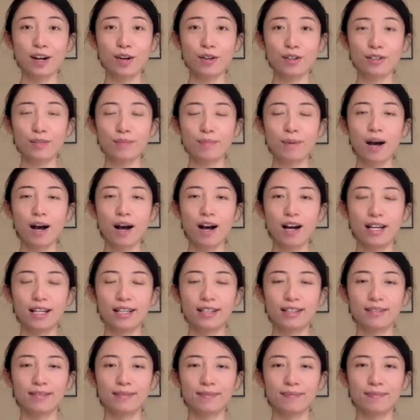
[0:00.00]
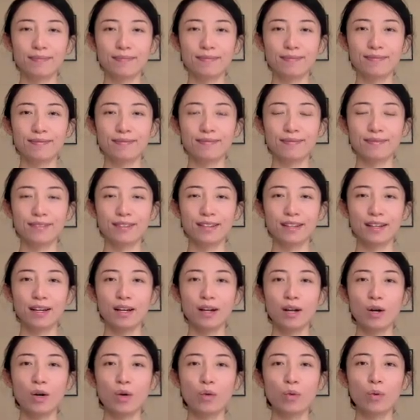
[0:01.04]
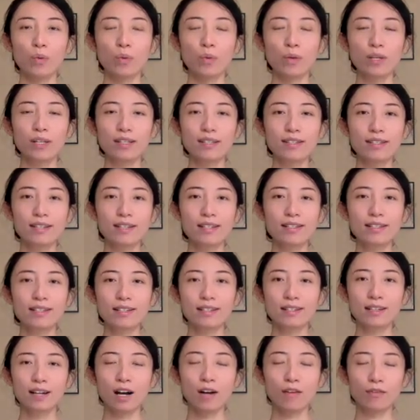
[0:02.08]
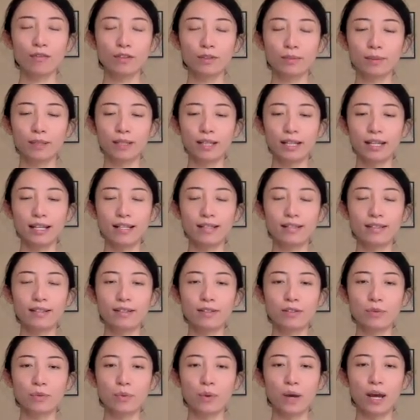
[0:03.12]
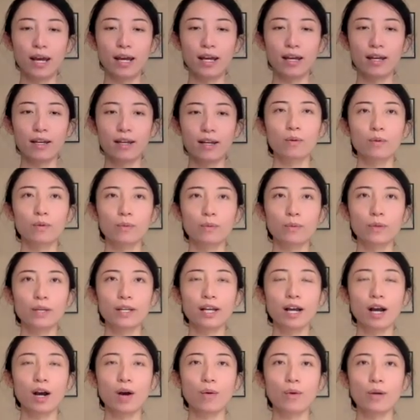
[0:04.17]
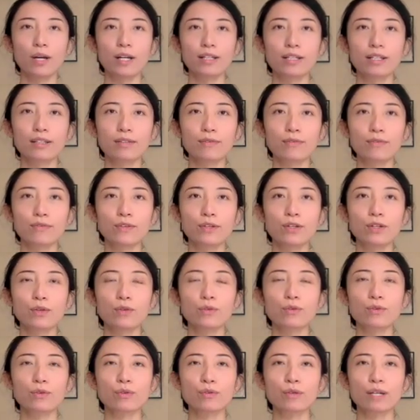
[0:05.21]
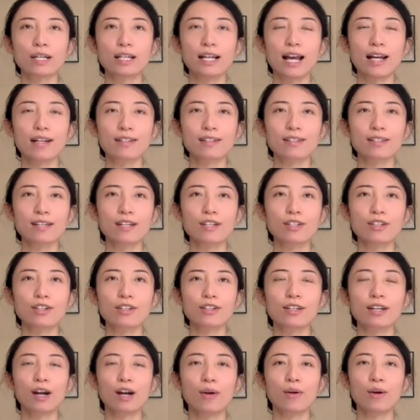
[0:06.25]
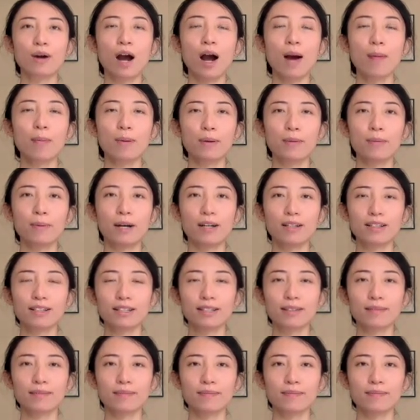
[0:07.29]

our spine. When we sit comfortably in this way, we can already feel the relaxation in our upper body.